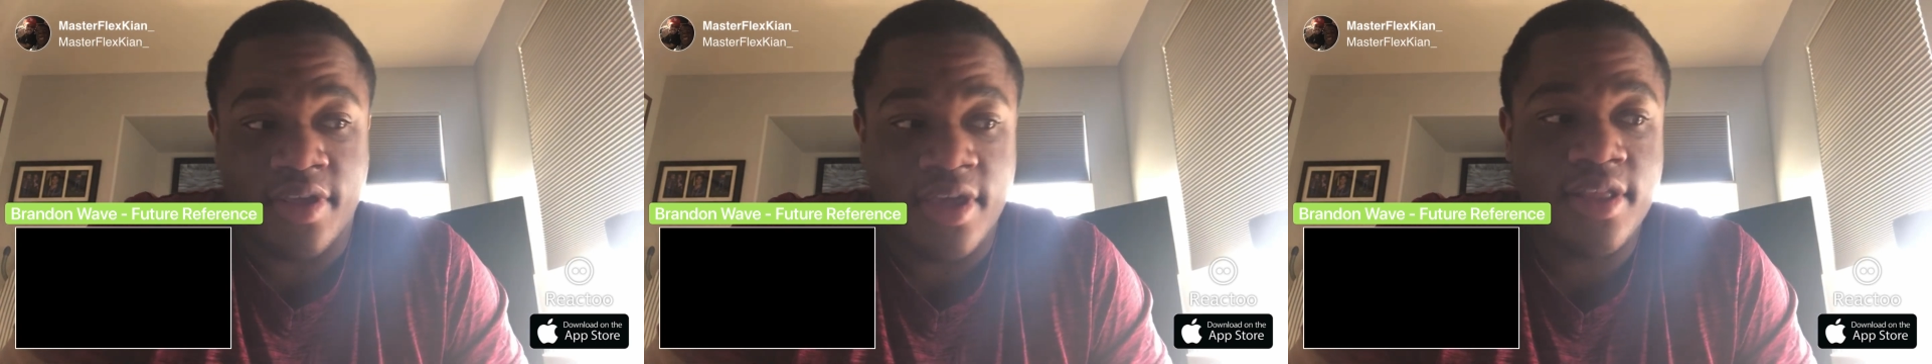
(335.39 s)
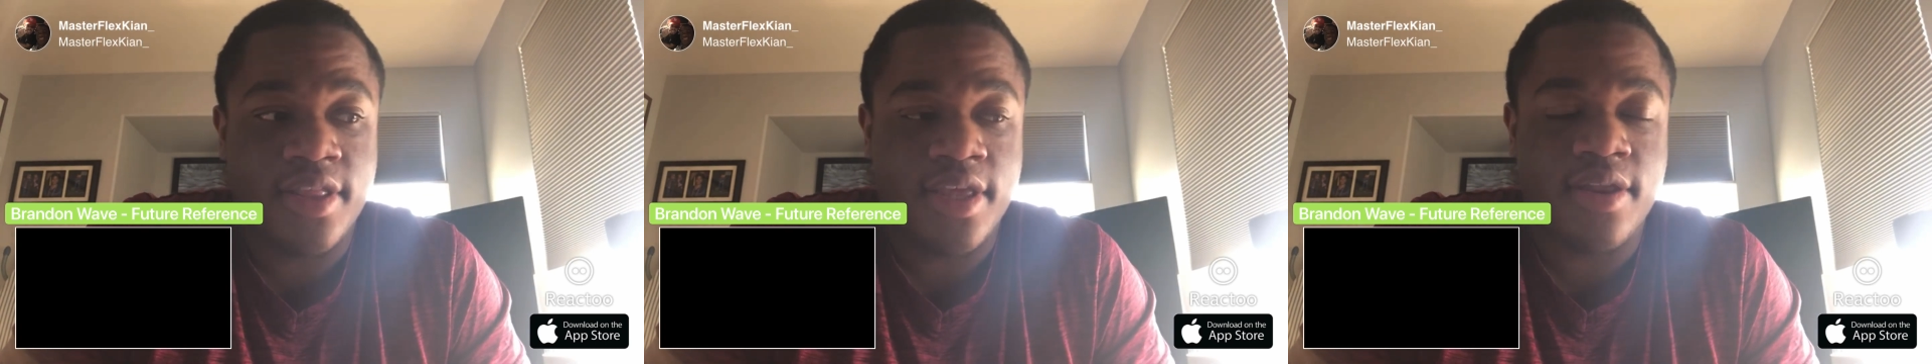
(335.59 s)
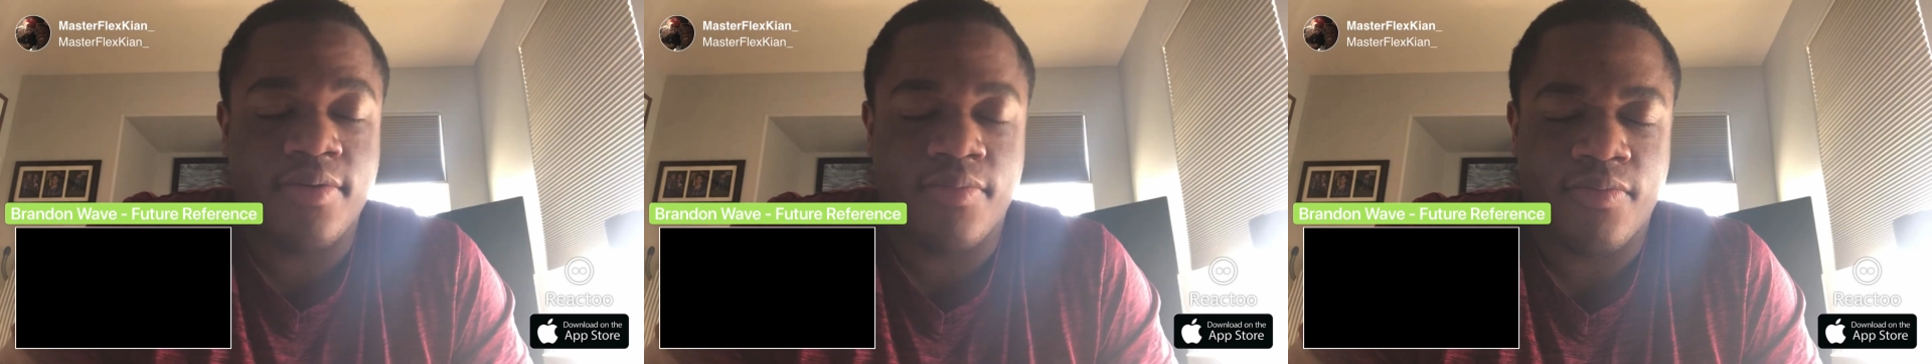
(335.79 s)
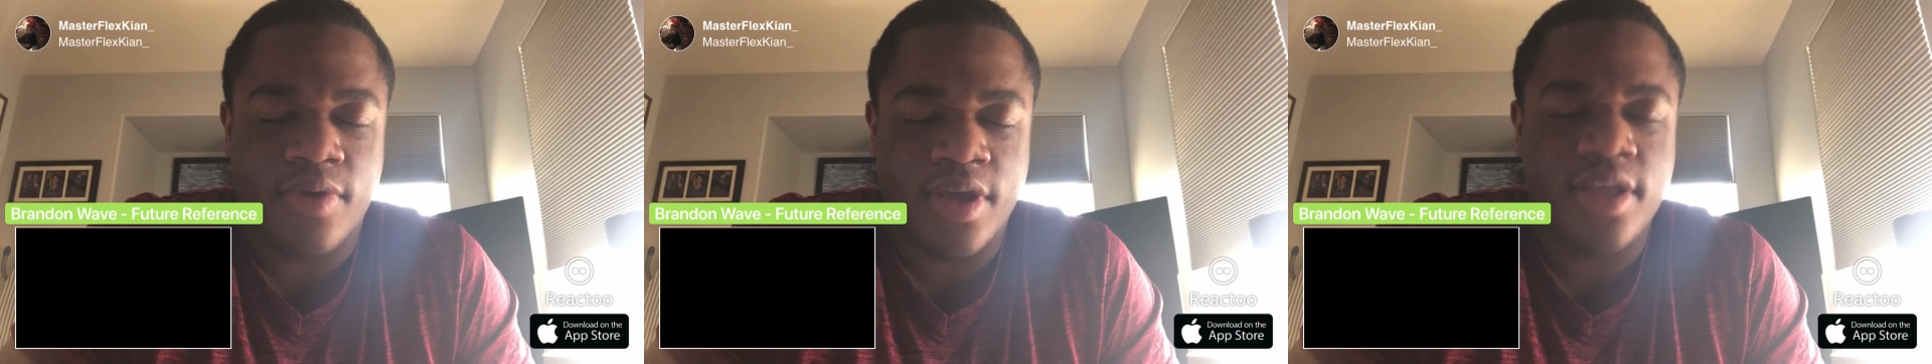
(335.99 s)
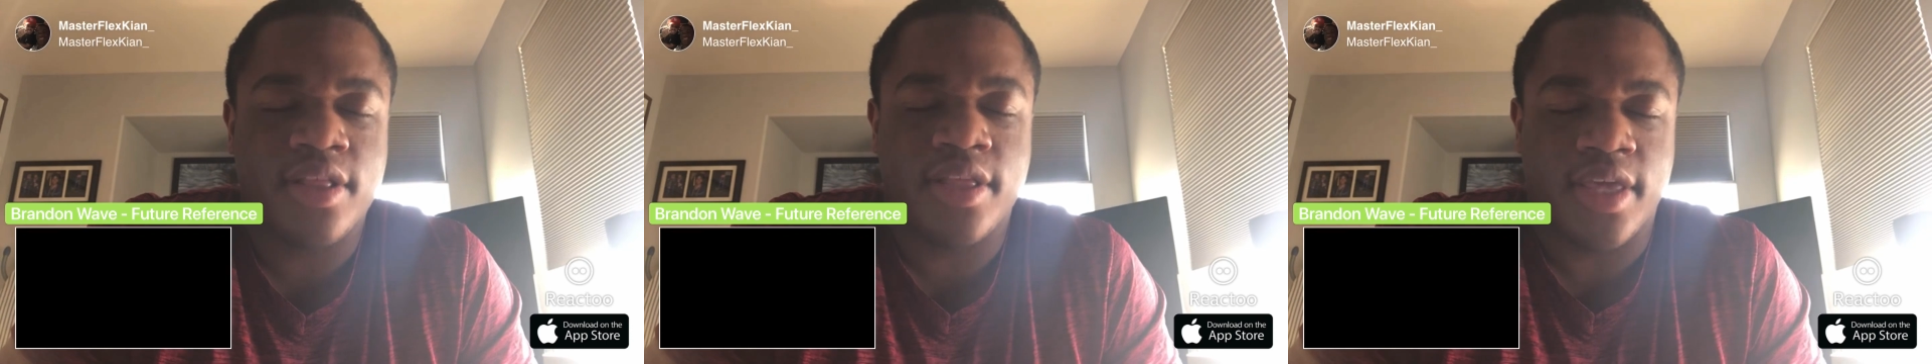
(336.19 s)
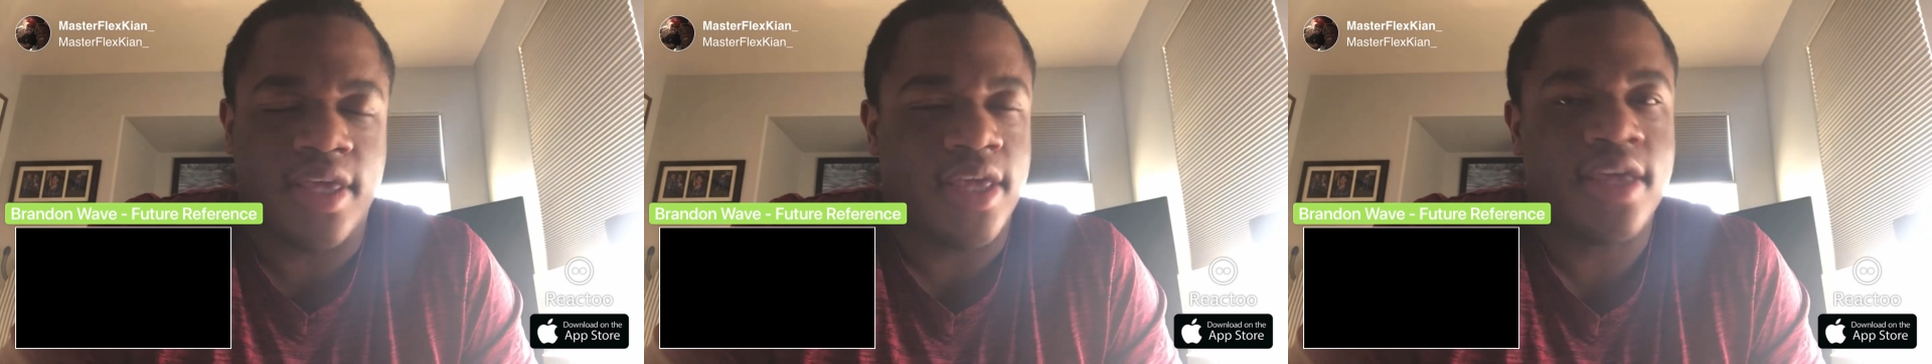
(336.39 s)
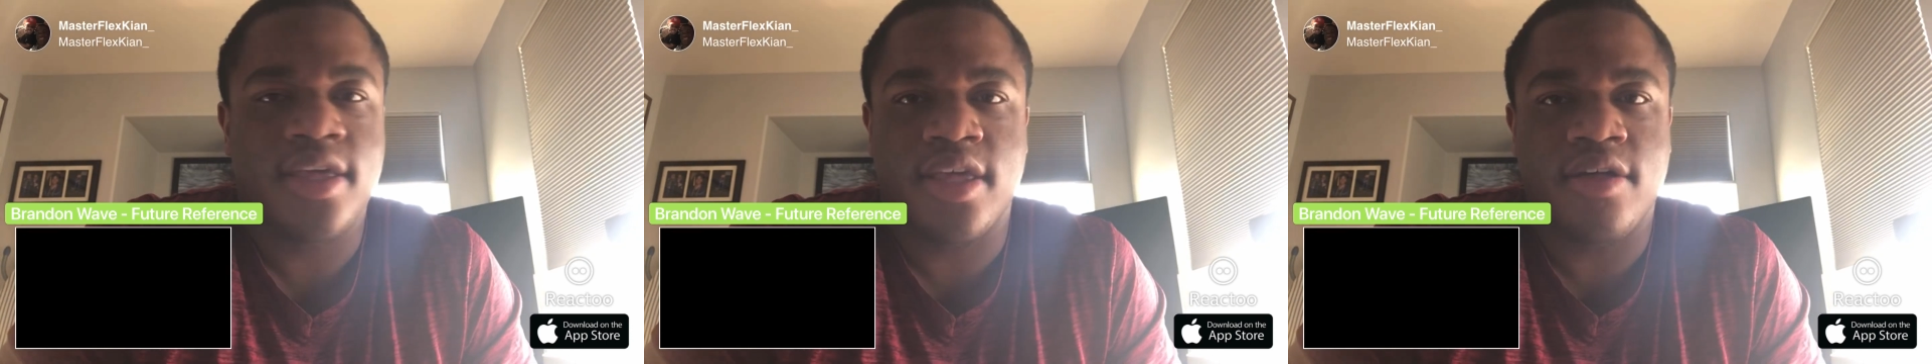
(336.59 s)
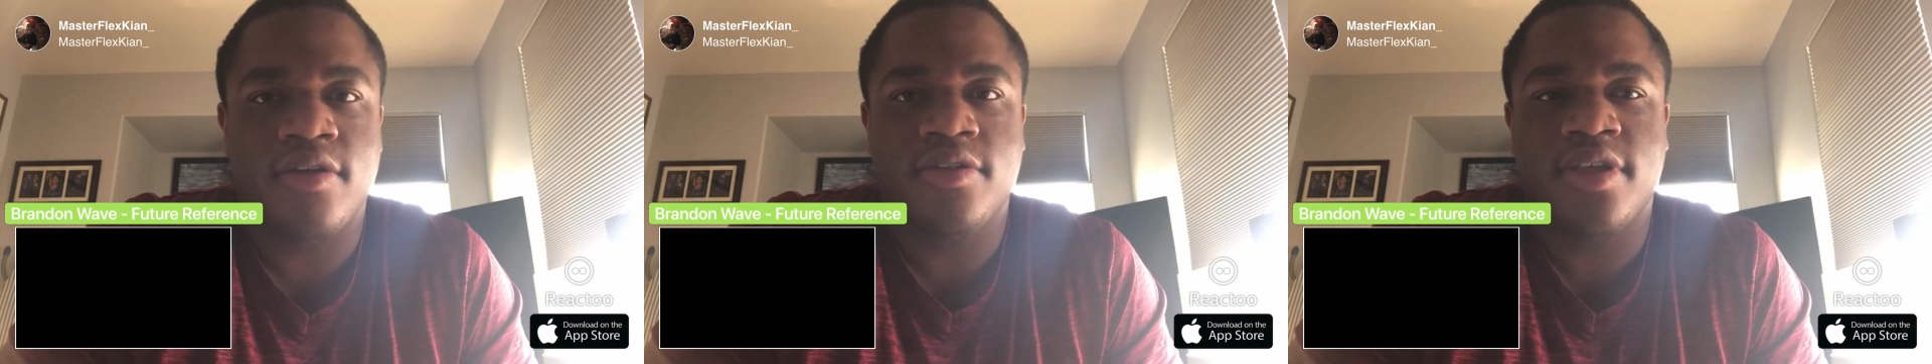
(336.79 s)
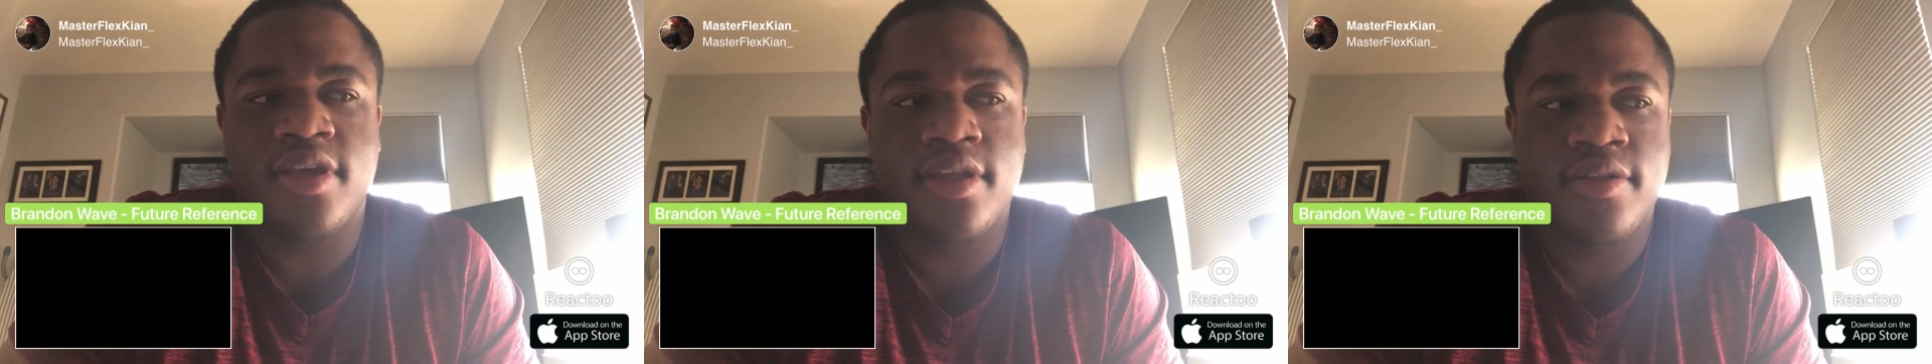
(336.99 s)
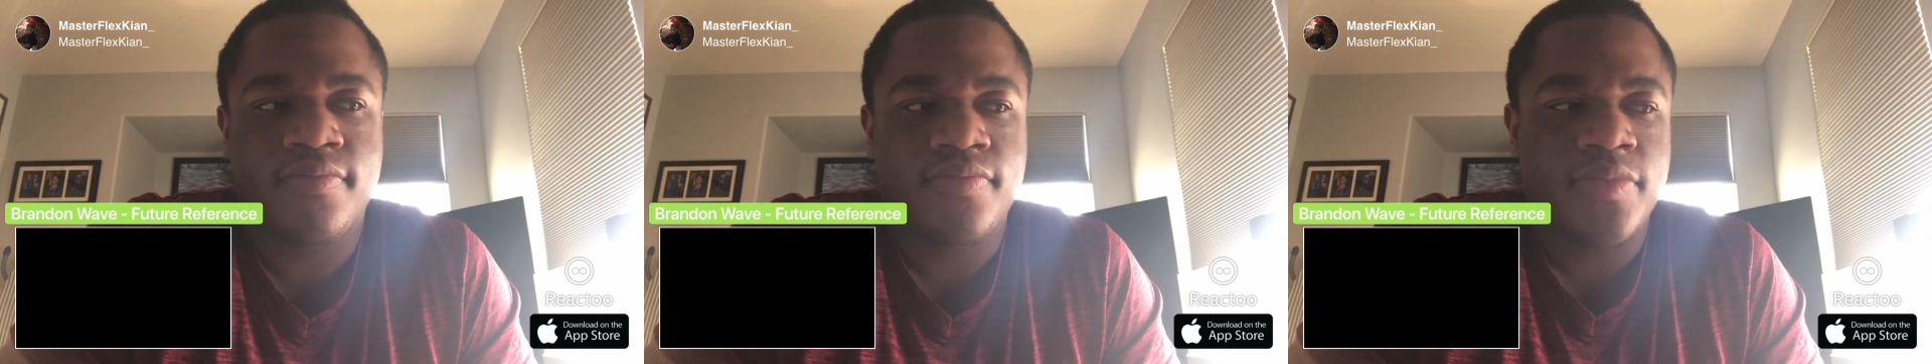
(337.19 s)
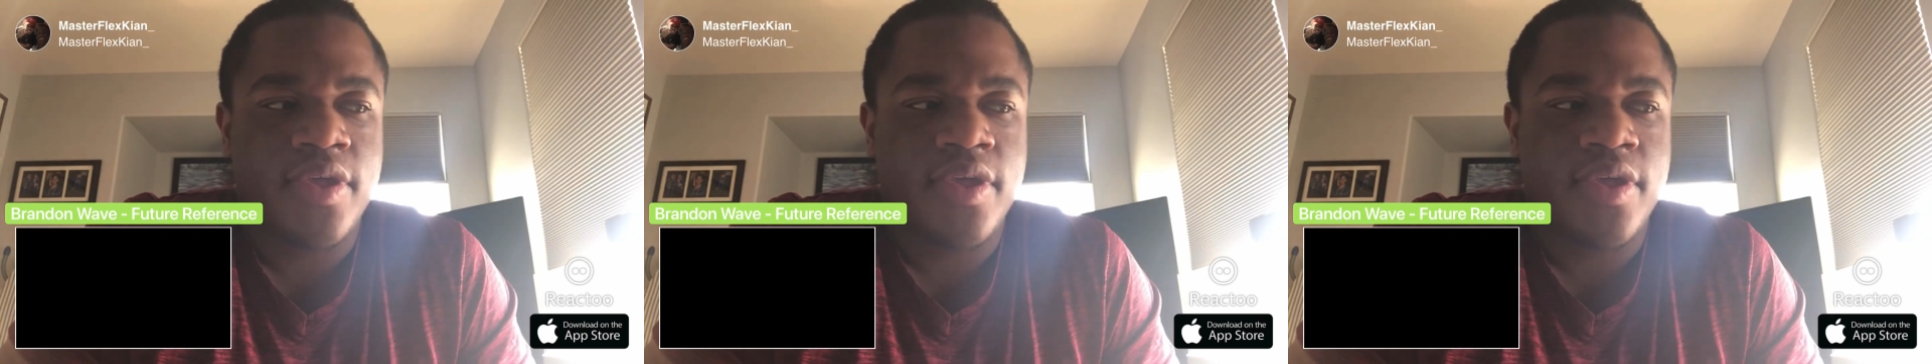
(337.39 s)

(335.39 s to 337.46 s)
He killed it.